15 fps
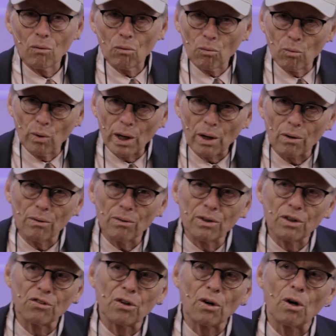where
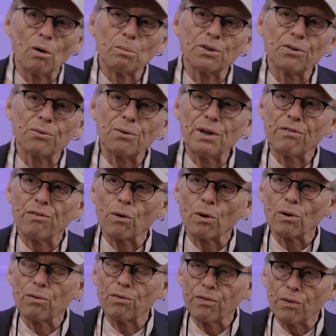there's an almost 3 to
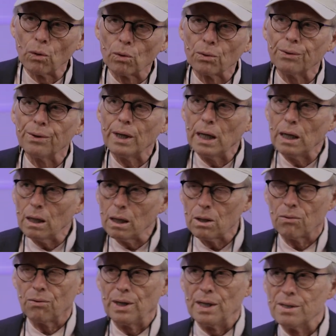4-fold
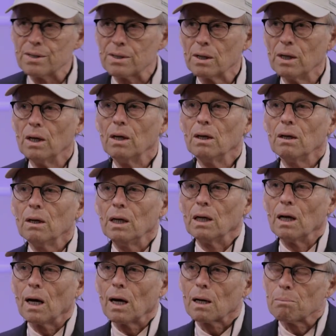increase
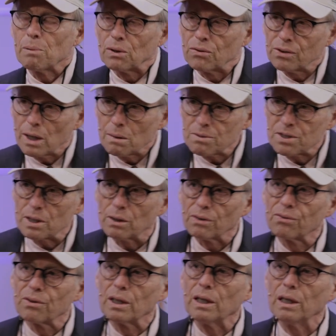in adipose stem
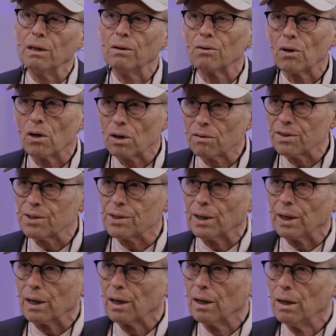cells that he is
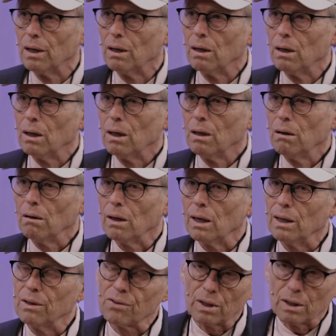harvesting.
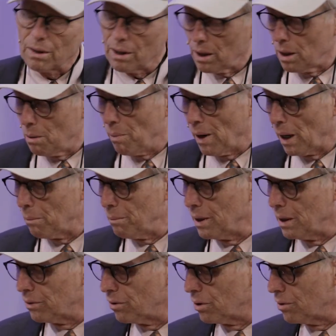And he's going to tell you about it,
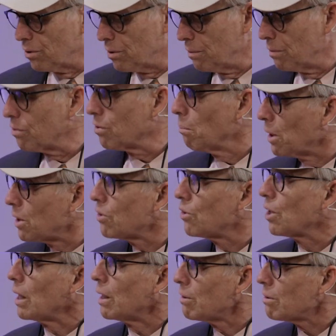because there's some other
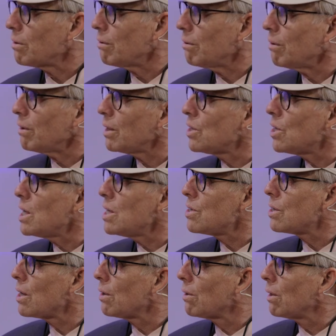
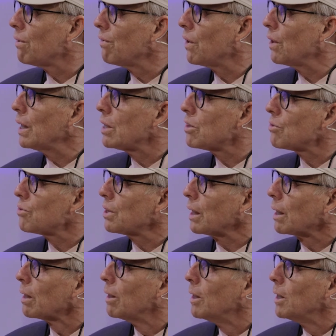changes there that are very interesting.